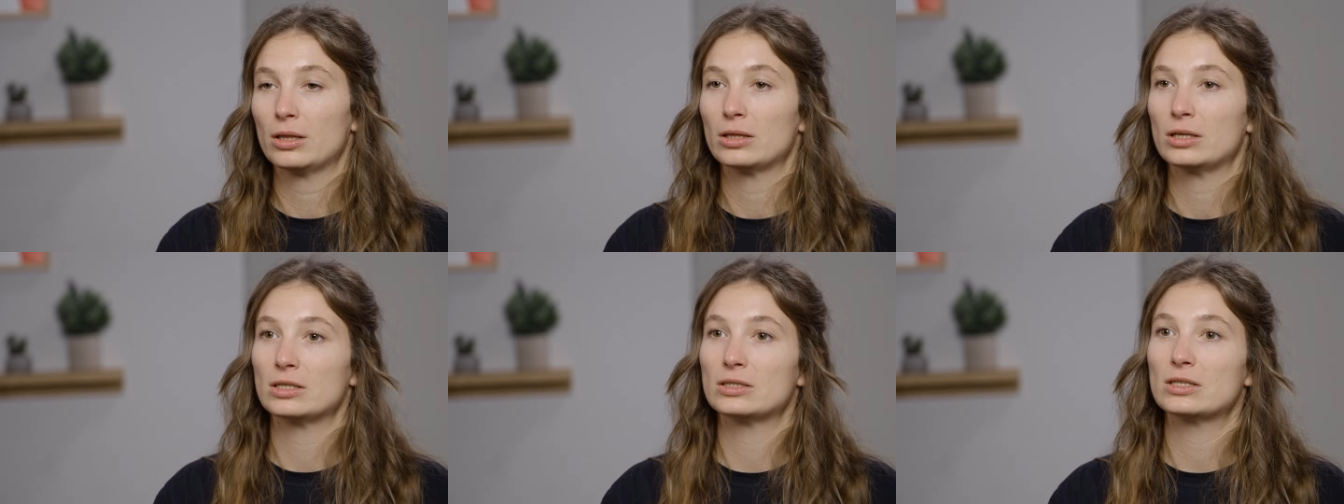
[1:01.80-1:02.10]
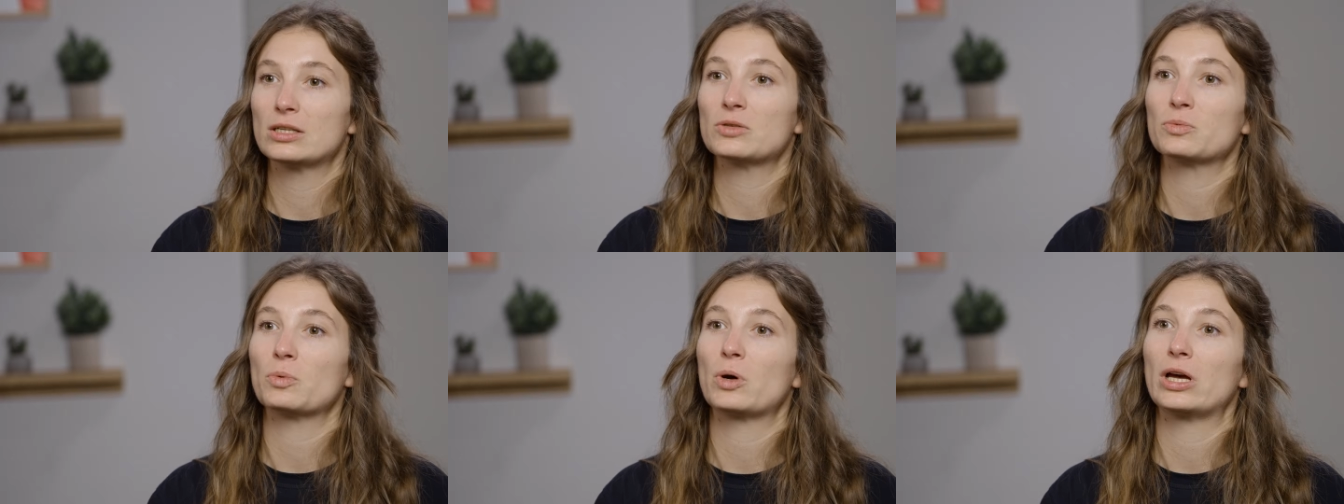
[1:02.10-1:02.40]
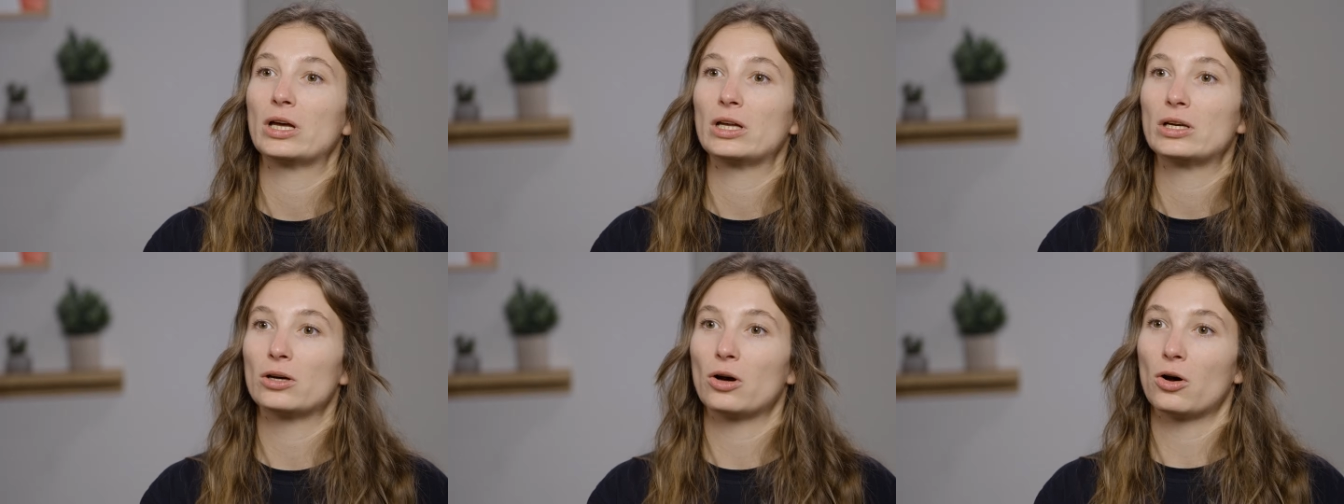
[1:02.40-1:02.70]
This is why
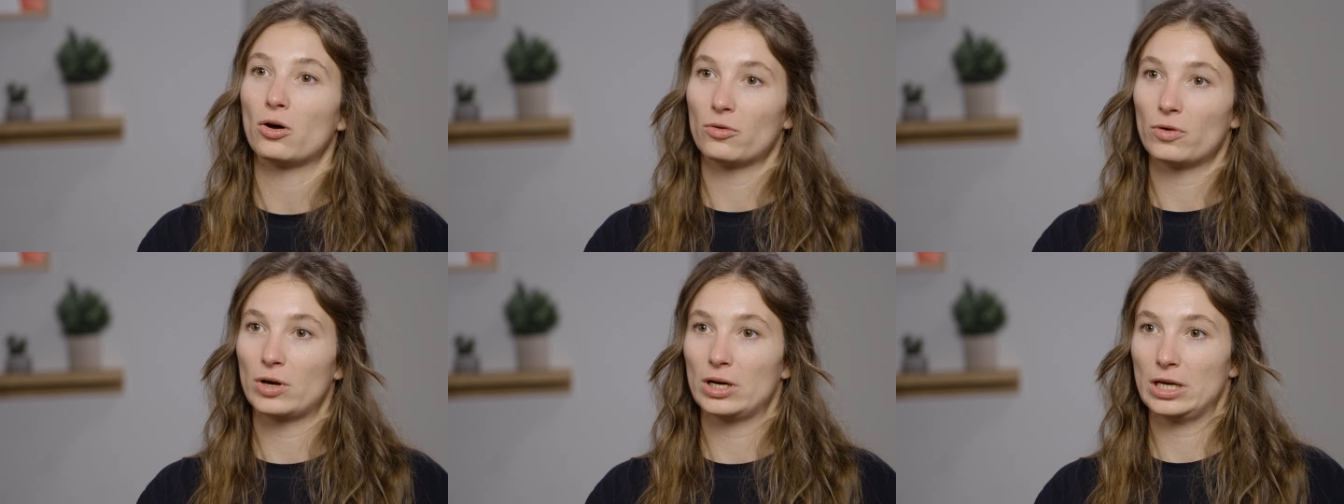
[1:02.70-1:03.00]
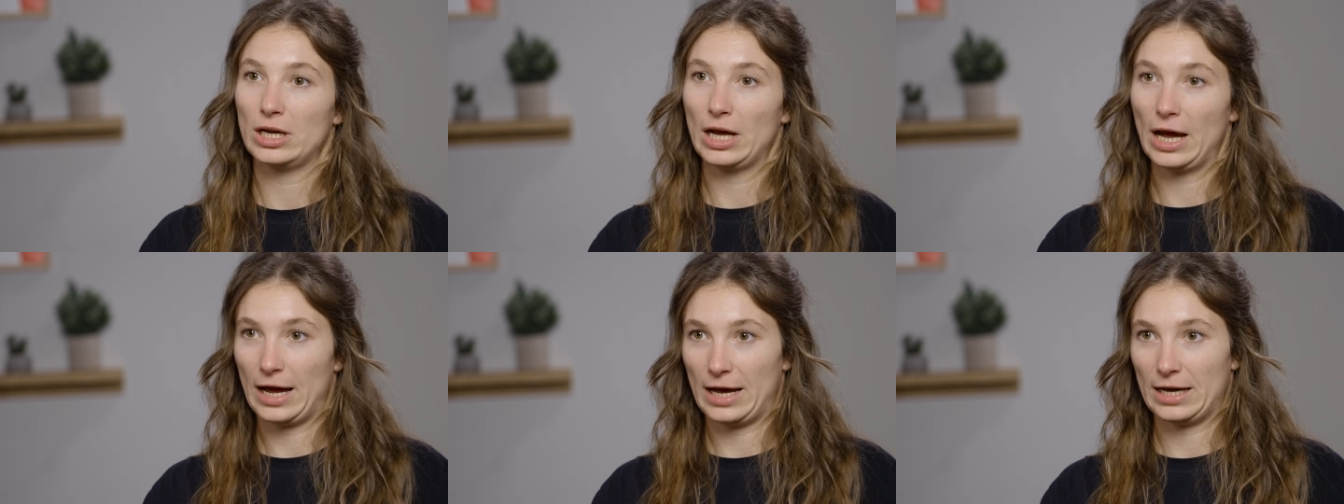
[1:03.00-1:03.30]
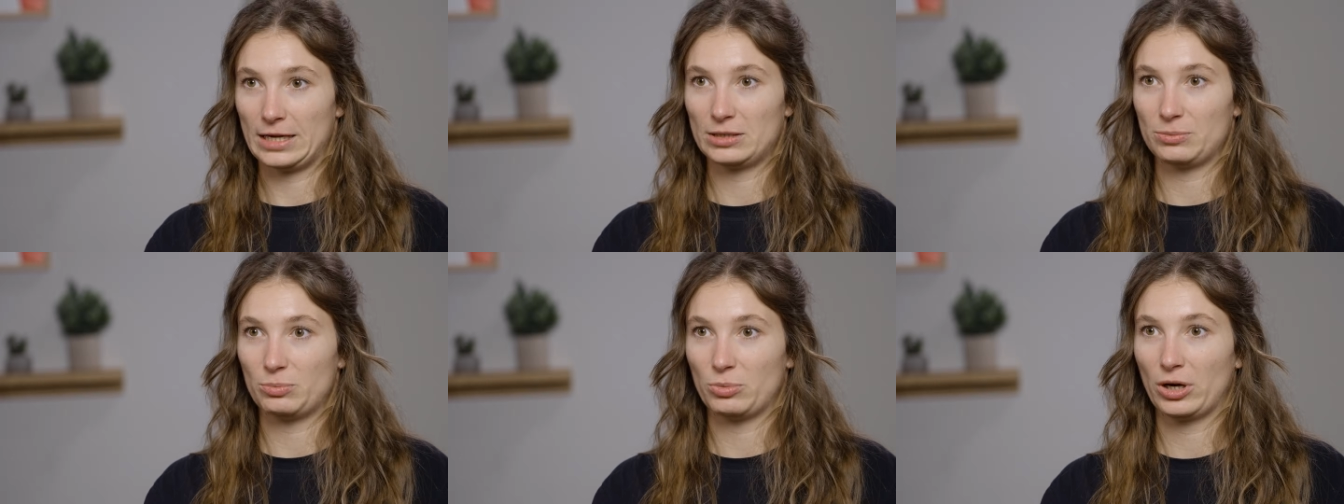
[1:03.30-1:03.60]
it already
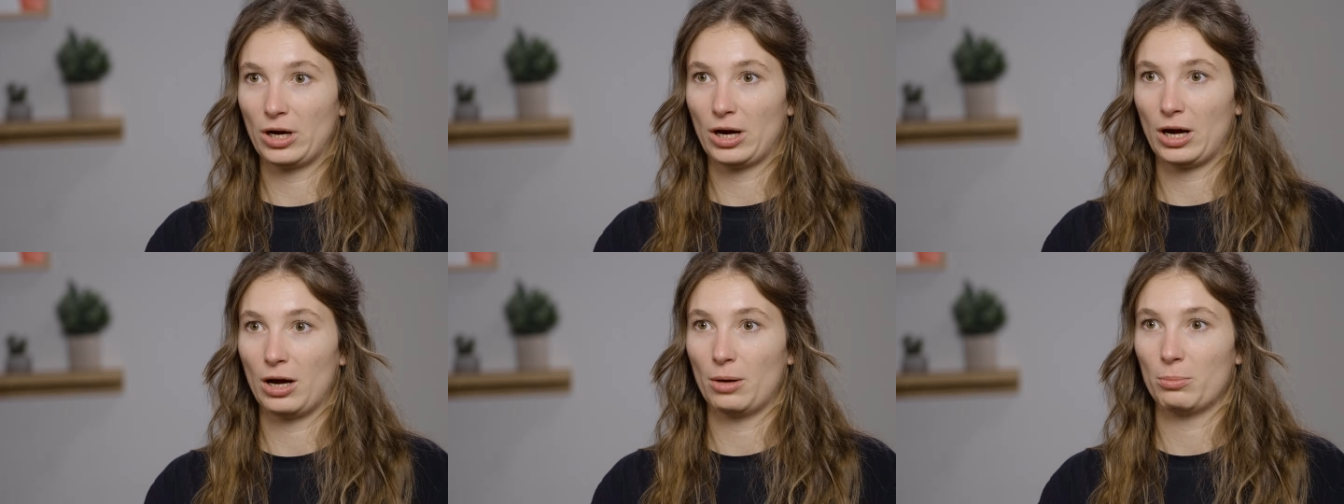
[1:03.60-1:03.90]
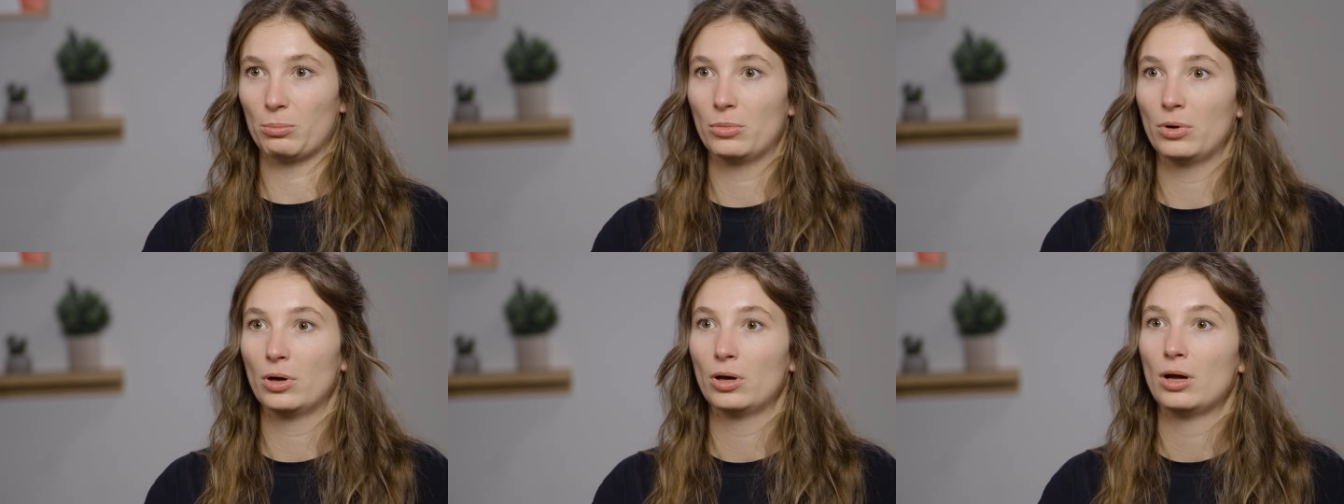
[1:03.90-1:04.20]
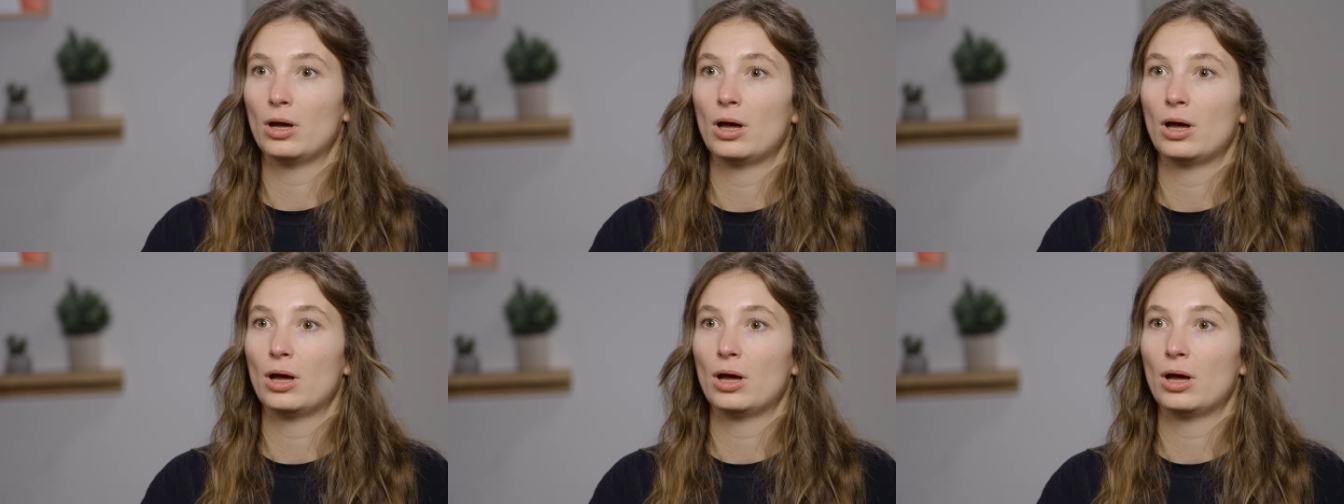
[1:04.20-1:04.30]
has become